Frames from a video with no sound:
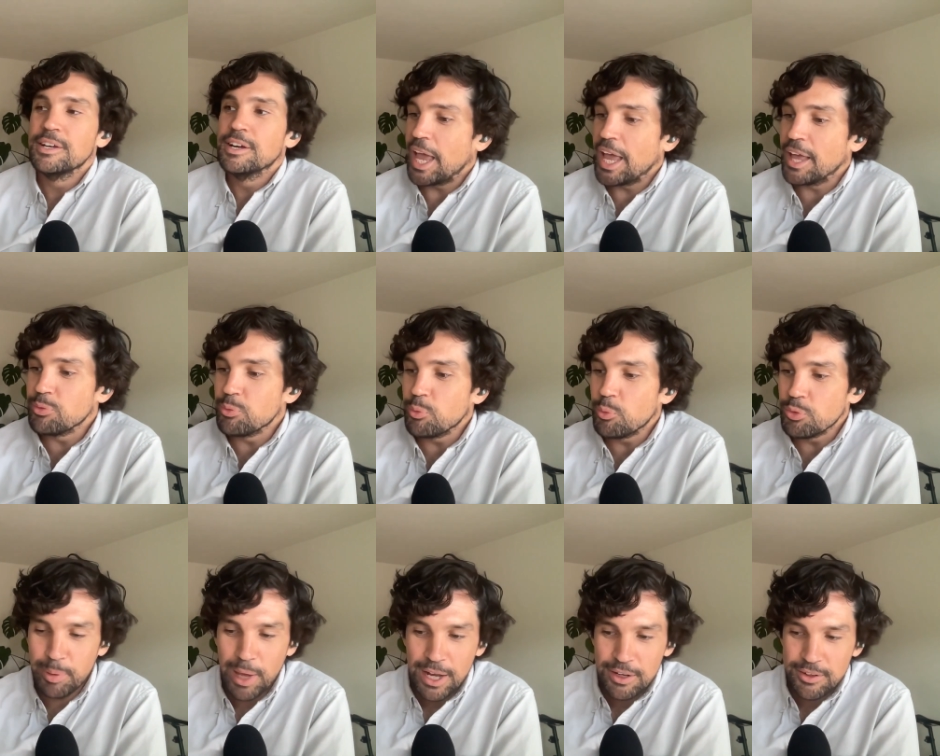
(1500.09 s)
And
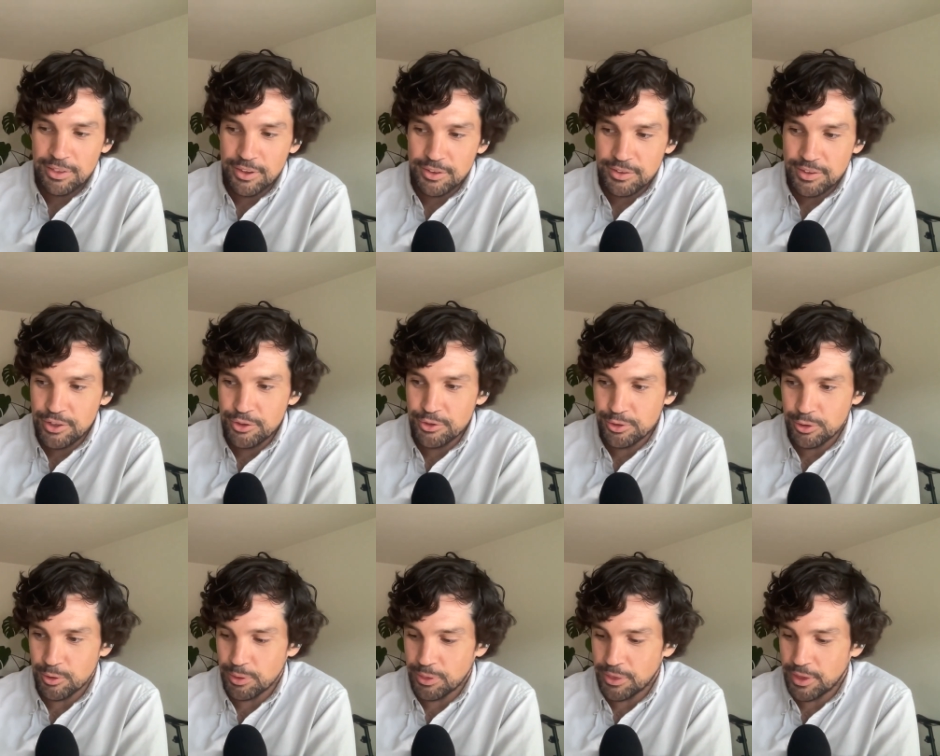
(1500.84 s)
back to the t
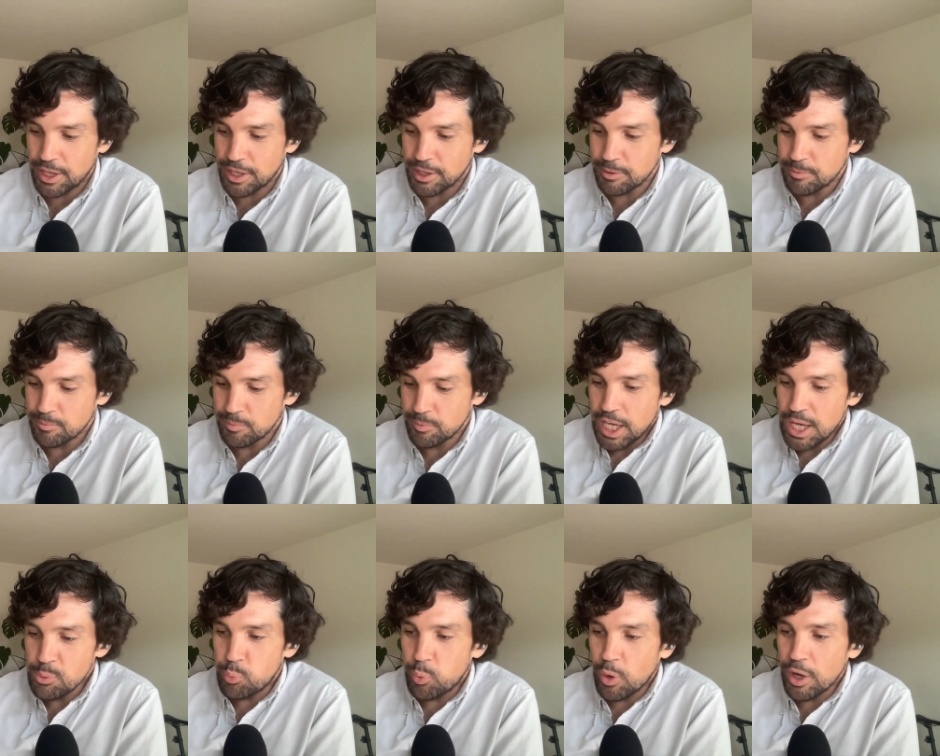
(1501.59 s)
shirt thing,
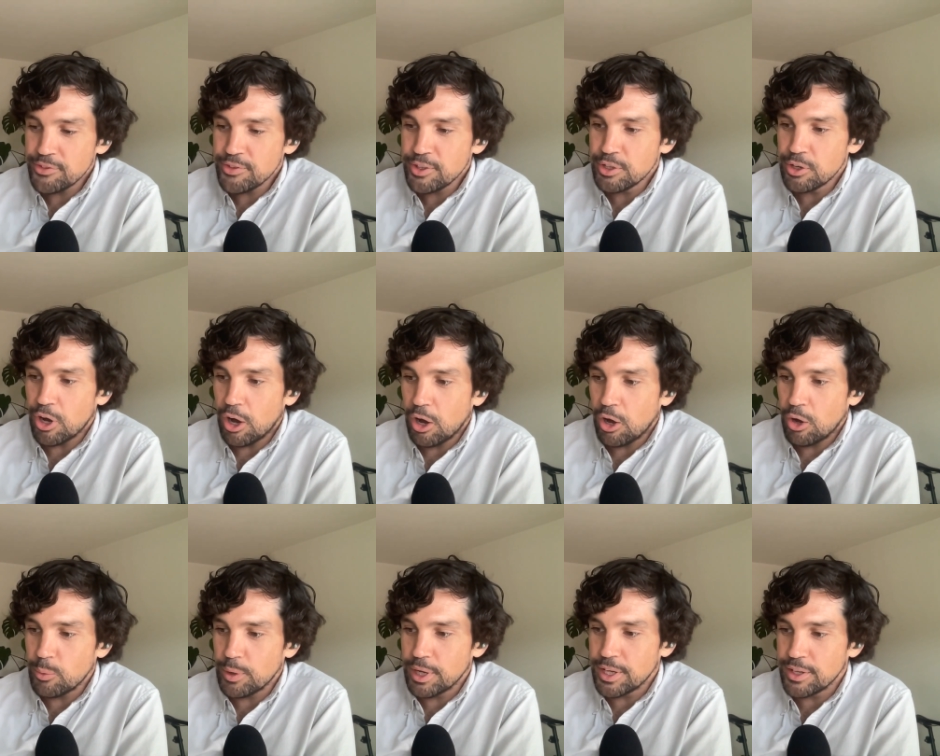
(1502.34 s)
it wasn't
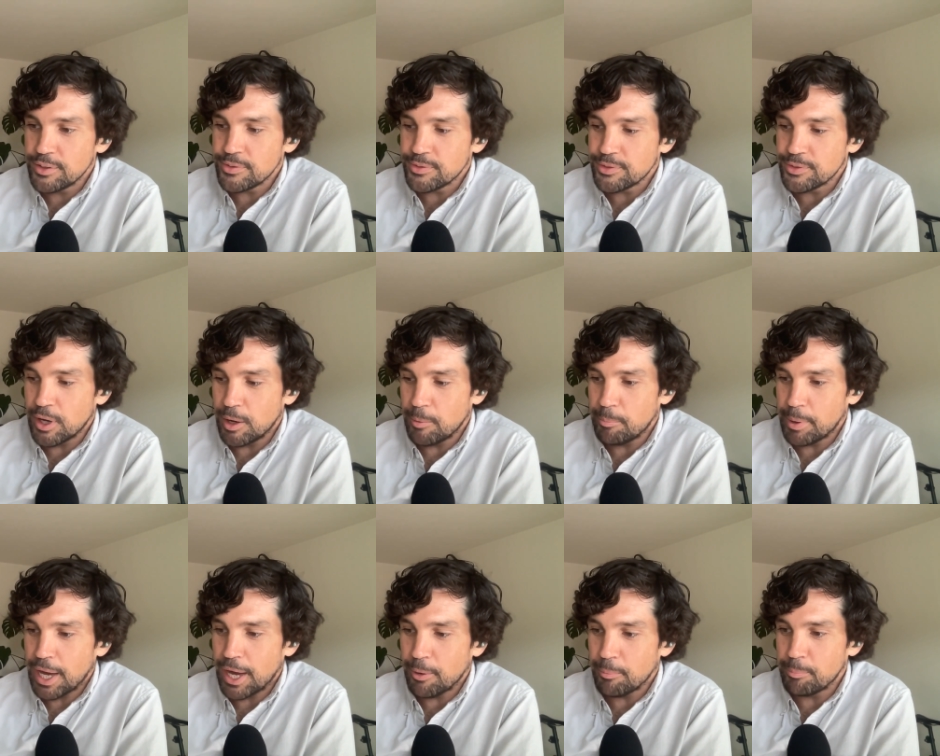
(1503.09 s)
always
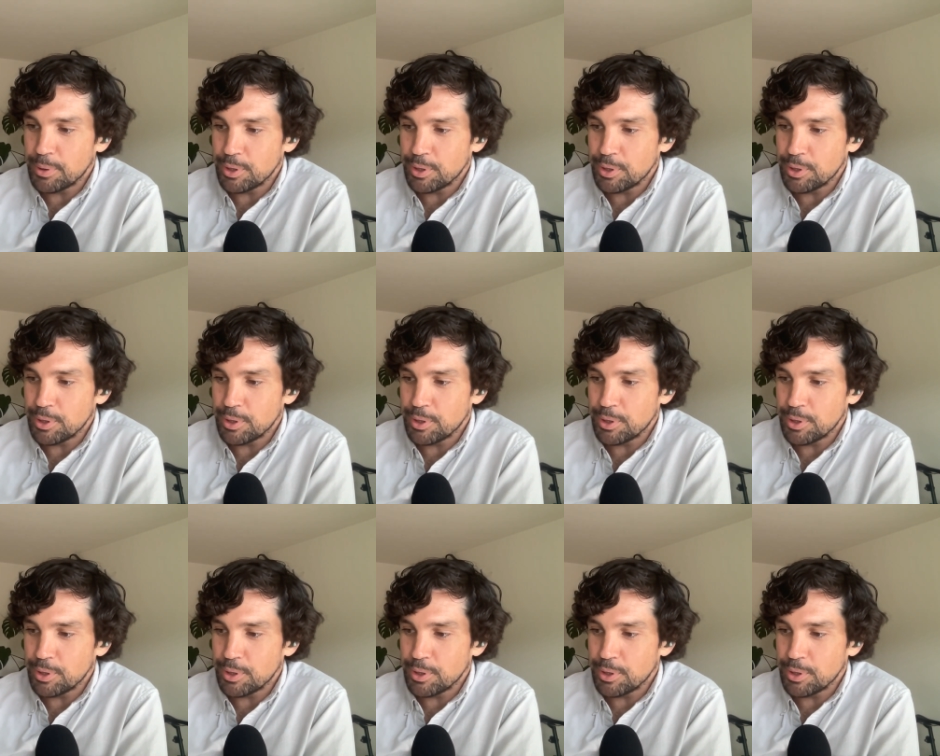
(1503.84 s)
about